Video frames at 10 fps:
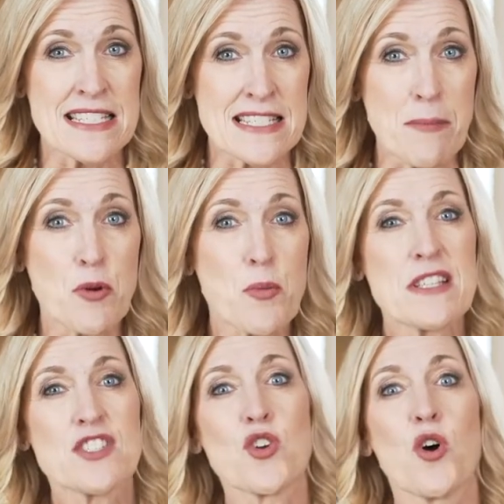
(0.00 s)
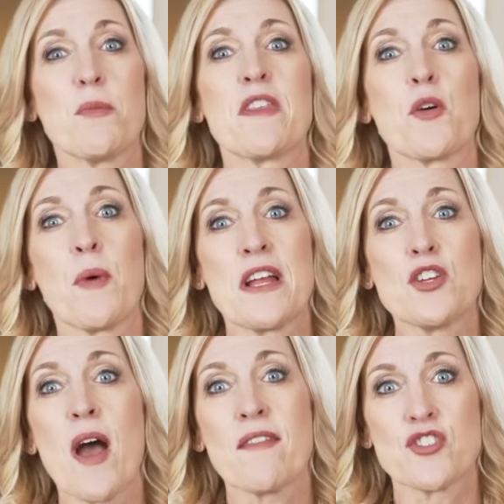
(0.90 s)
Someone once told me that when
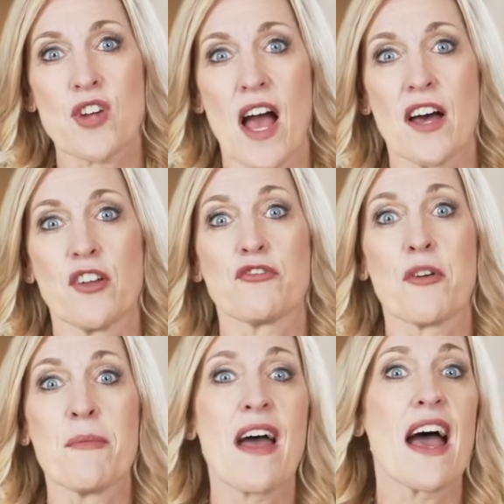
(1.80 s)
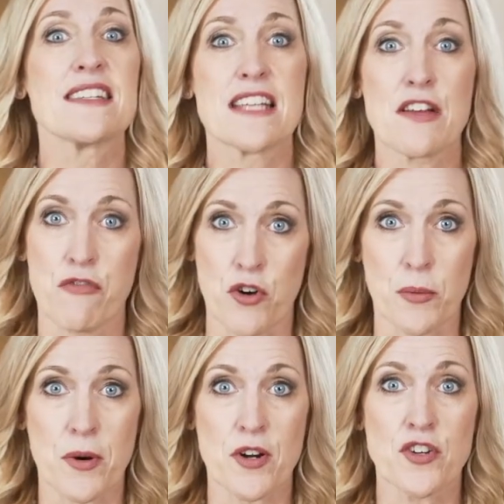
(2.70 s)
you have a child, from that day
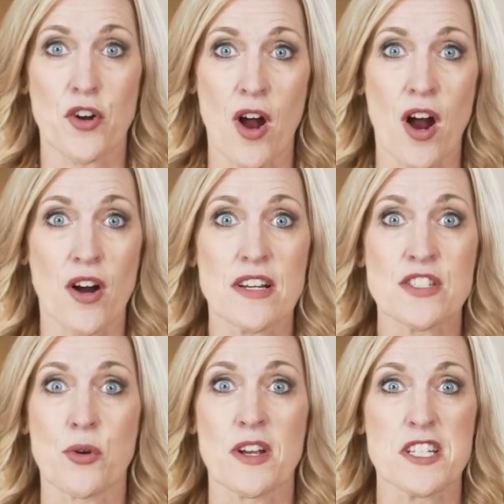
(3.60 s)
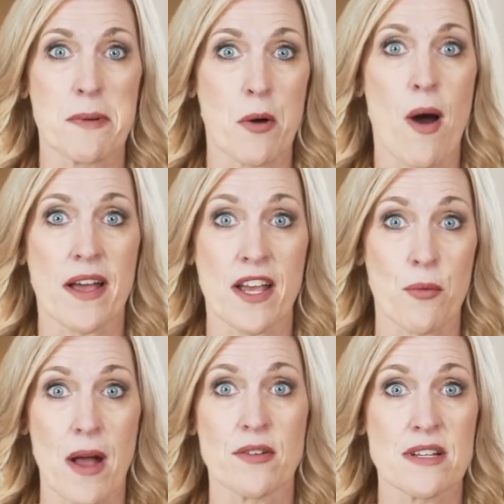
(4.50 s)
forward, your heart is going to be walking
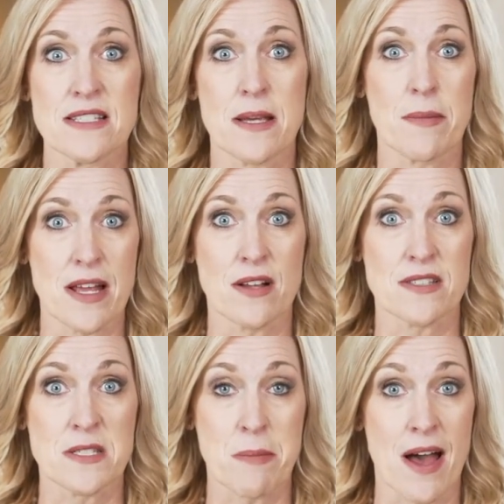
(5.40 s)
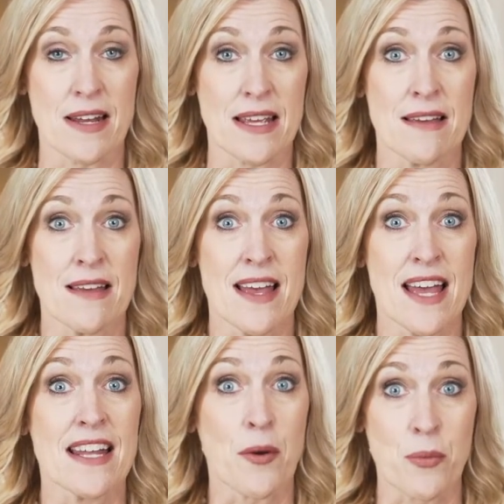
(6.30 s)
around in somebody else's body.
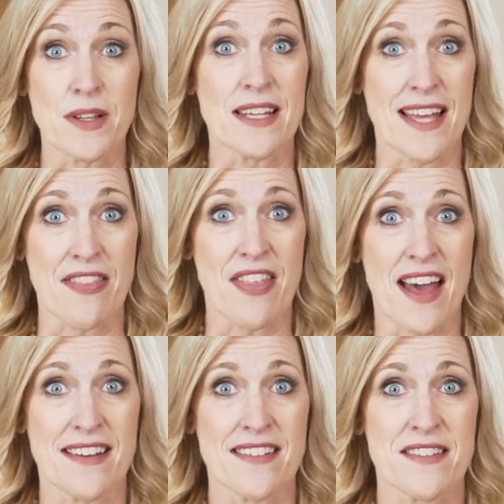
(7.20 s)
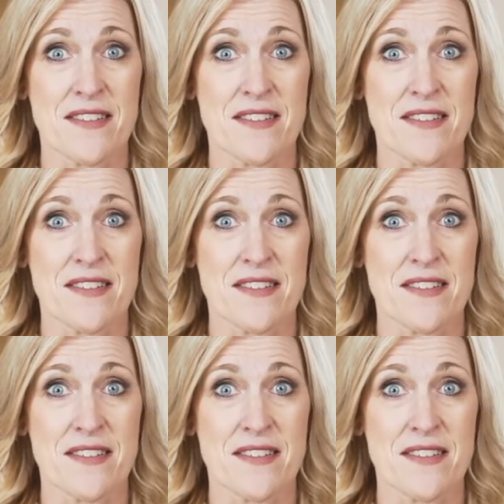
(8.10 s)
And I really get that.